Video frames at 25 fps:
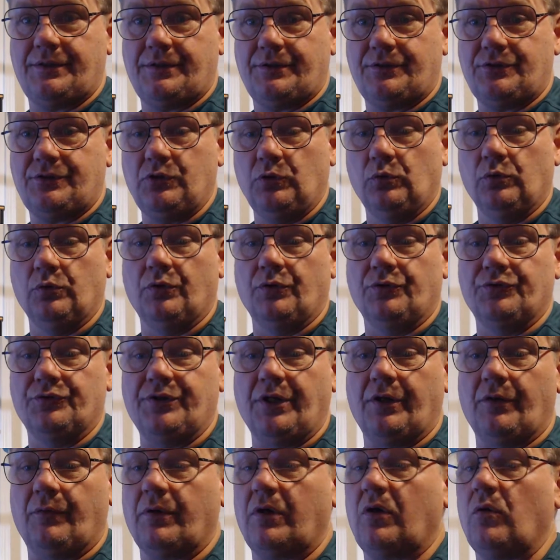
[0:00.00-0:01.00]
tools
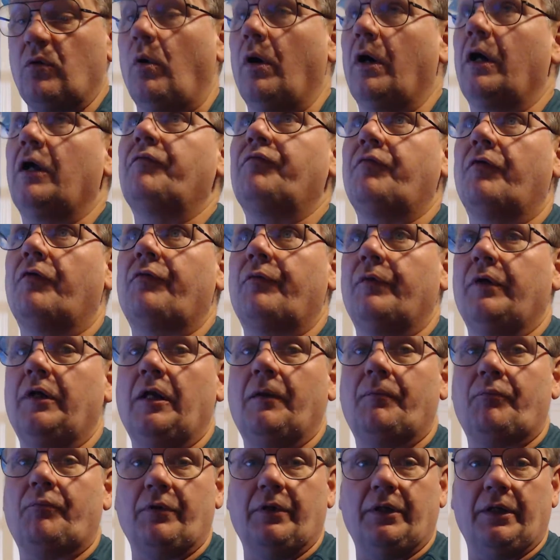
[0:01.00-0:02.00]
that are required for
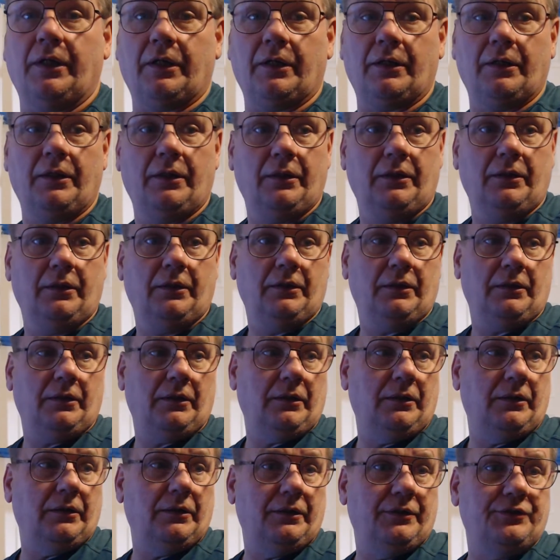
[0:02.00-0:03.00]
3D printing.
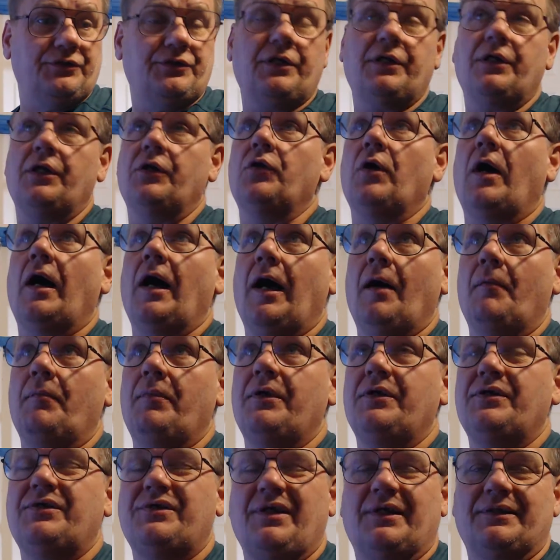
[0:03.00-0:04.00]
As you get into
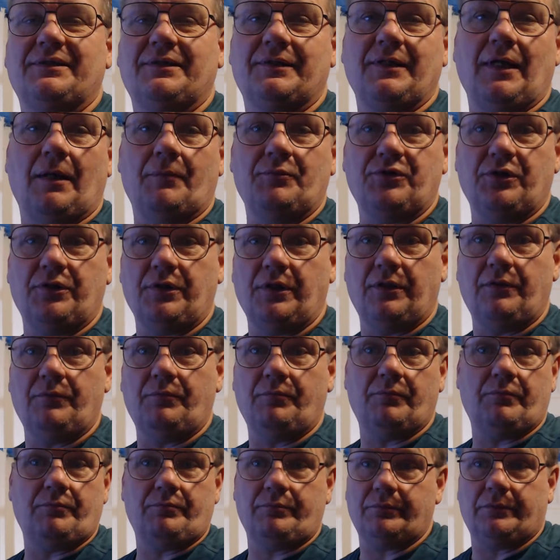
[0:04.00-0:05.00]
hobbies, lots of times you need,
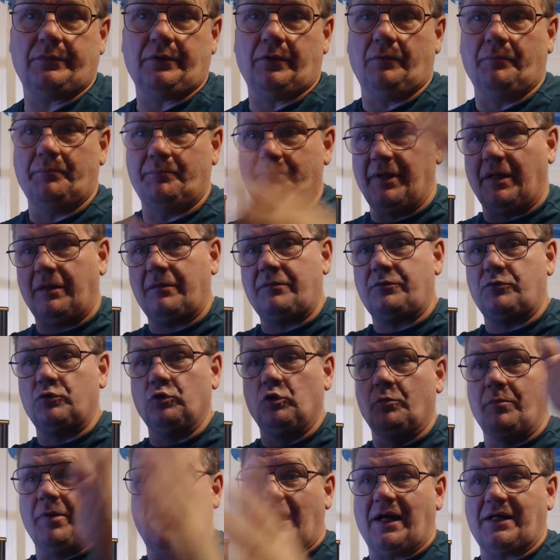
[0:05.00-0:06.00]
big
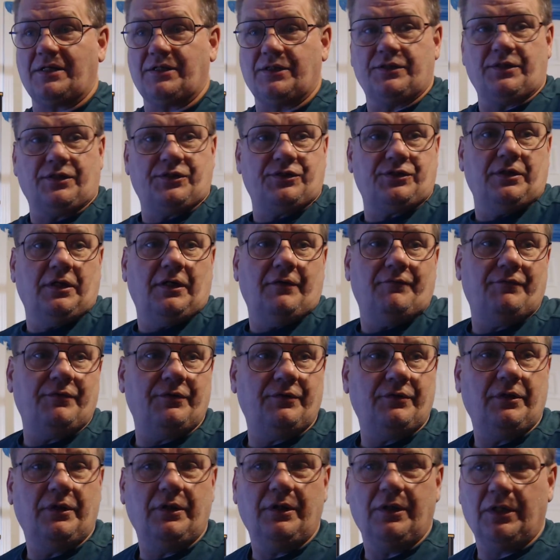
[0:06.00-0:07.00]
toolboxes of stuff. And
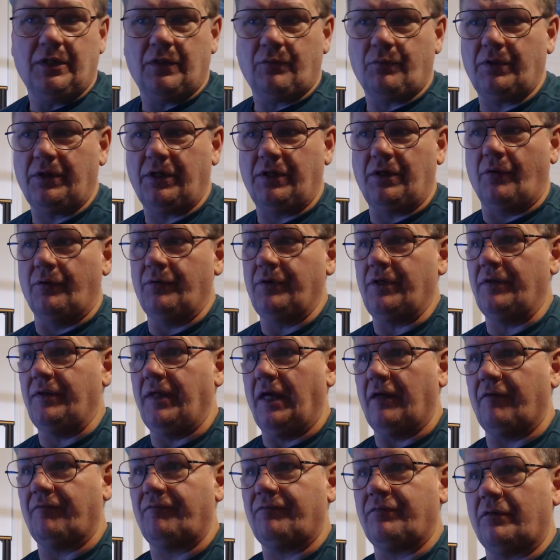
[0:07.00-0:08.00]
you really don't need
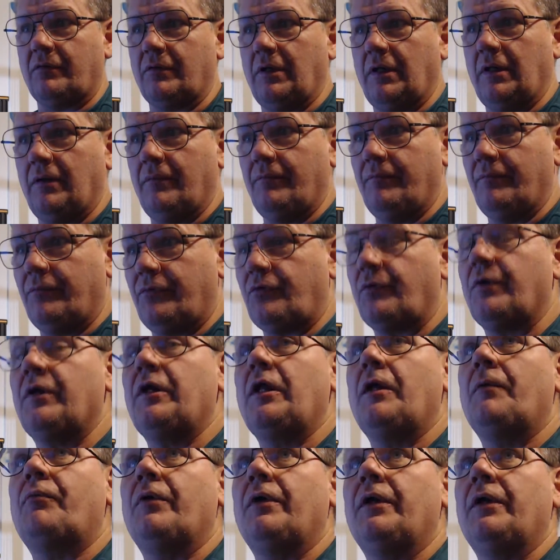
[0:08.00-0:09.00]
that for
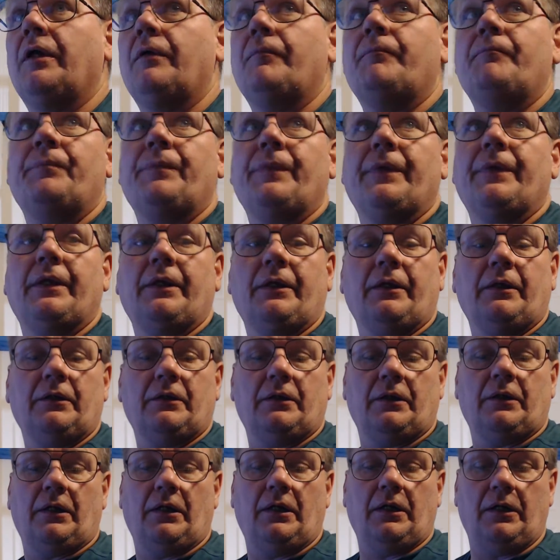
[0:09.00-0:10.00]
3D printing.
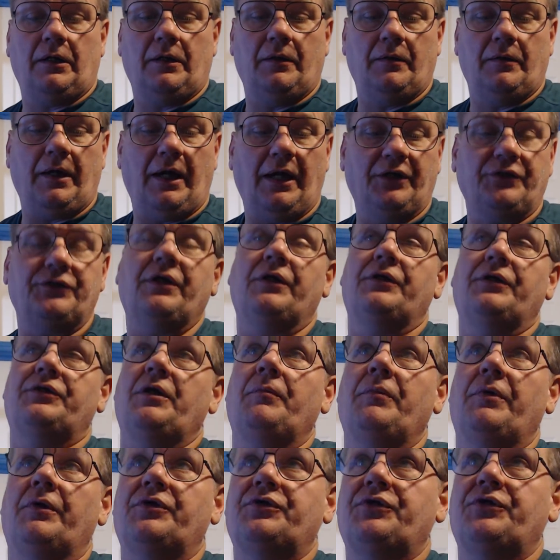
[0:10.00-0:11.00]
Actually,
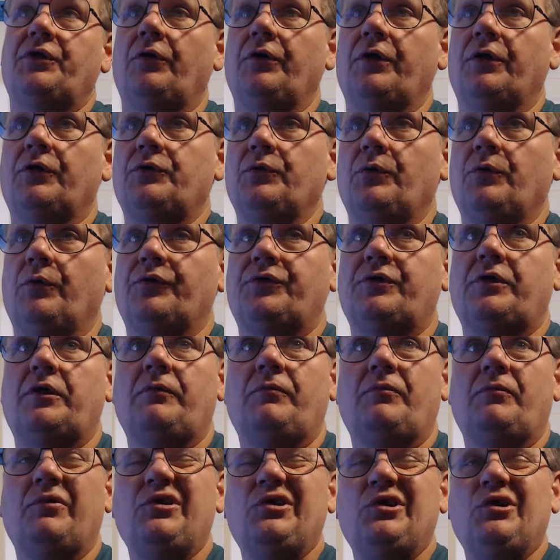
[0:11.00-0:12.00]
some of the starting tools
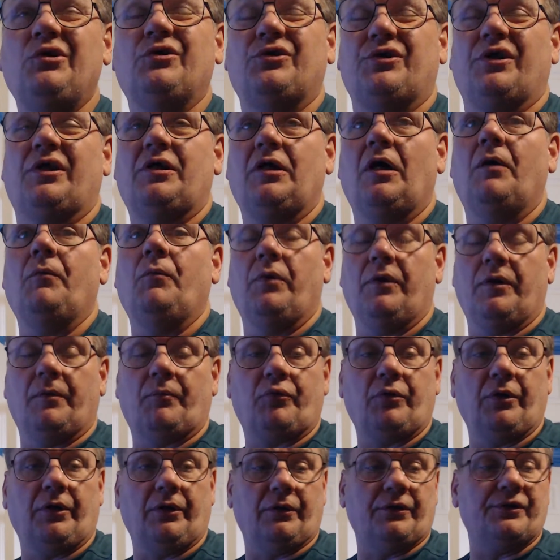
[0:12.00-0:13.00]
usually come with the
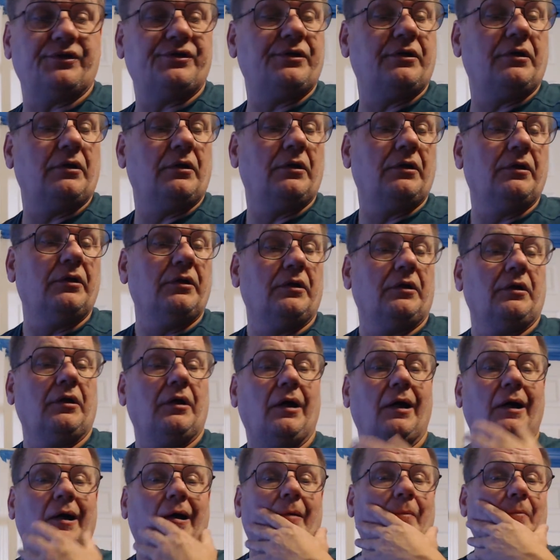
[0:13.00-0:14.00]
printers.
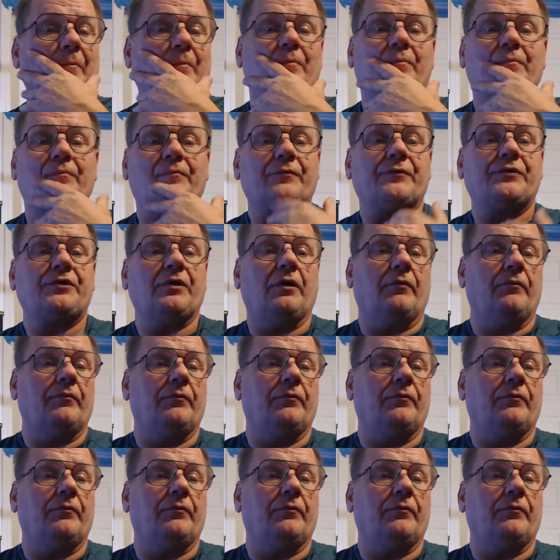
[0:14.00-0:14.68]
So